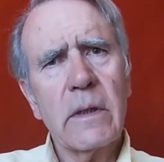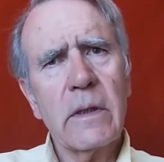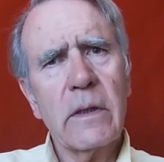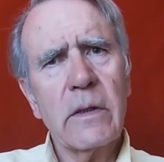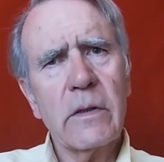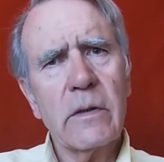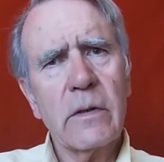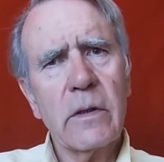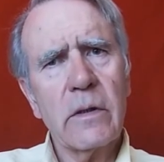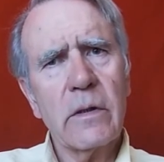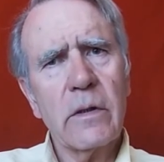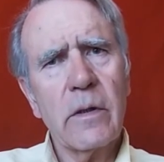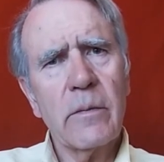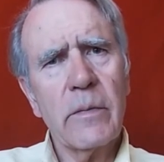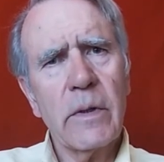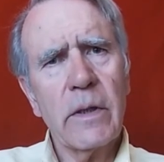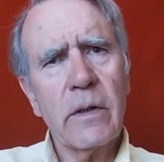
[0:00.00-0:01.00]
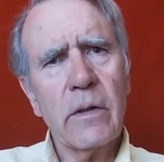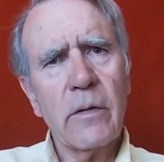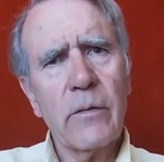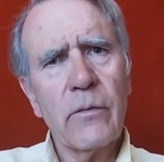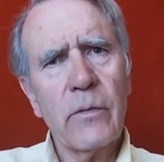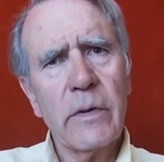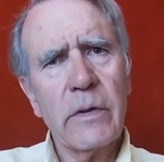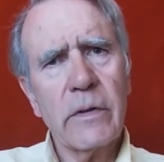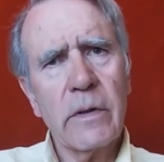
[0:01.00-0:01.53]
is not a being
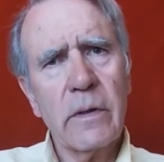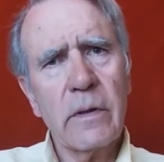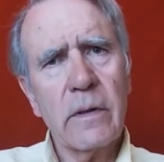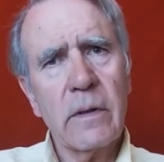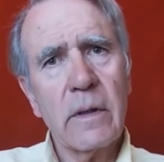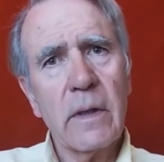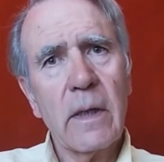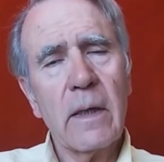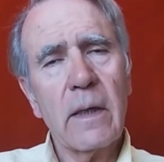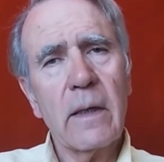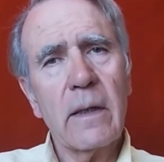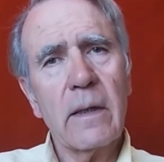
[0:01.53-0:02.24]
of reason.